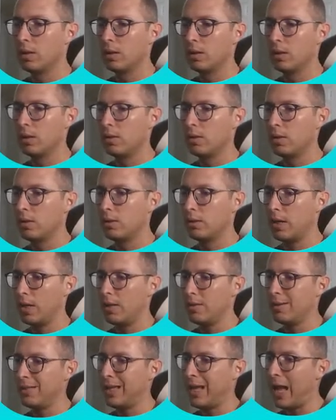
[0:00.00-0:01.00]
In this
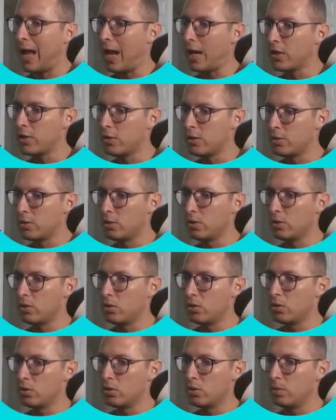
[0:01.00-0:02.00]
case, the action
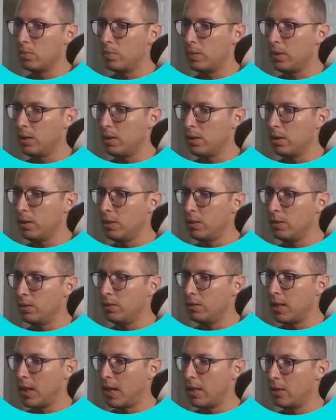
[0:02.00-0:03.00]
should be
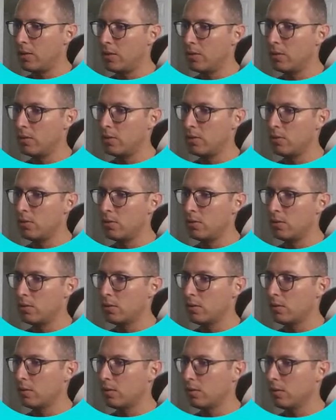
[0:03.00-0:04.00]
status
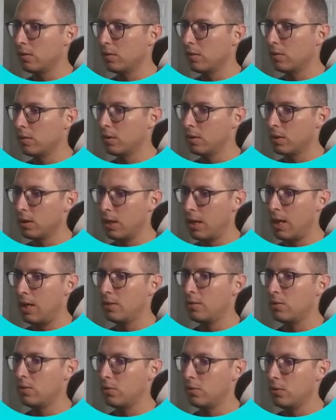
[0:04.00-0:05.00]

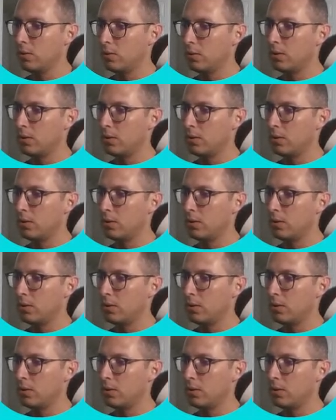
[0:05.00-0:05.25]
canceled.